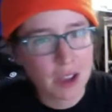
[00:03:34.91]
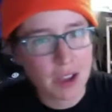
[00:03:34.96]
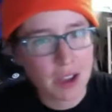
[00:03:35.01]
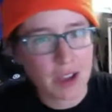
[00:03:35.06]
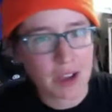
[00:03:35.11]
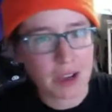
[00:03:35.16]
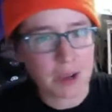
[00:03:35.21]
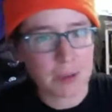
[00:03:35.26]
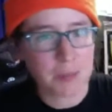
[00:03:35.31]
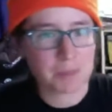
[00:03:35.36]

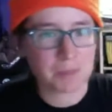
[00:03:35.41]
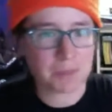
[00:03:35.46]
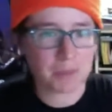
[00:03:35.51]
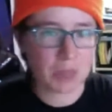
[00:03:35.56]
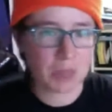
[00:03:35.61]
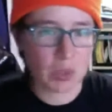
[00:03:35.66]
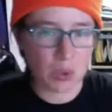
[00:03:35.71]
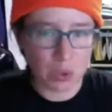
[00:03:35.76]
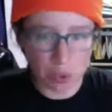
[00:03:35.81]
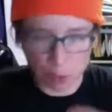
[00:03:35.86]

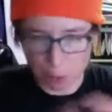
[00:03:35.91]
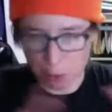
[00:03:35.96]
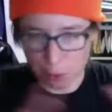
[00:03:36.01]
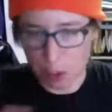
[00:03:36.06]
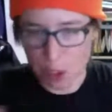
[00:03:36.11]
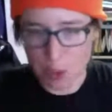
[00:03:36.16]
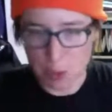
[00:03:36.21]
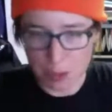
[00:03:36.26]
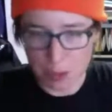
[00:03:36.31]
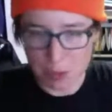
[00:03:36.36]
The
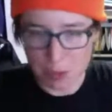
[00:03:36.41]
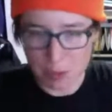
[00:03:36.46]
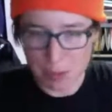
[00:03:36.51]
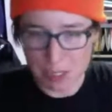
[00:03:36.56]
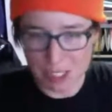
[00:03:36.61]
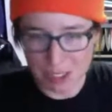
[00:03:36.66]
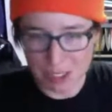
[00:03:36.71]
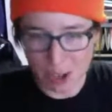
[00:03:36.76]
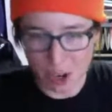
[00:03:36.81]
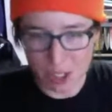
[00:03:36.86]
first one being
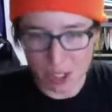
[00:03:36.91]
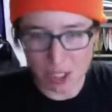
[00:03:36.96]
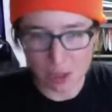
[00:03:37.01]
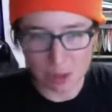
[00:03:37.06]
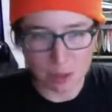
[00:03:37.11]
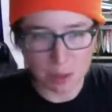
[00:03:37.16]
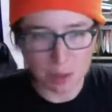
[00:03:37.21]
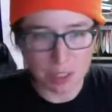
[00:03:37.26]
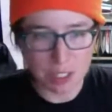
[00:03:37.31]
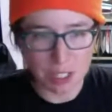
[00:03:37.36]
the audio
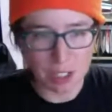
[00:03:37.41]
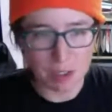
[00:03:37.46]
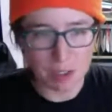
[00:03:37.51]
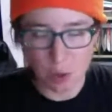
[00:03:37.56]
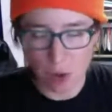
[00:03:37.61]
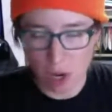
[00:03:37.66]
themselves.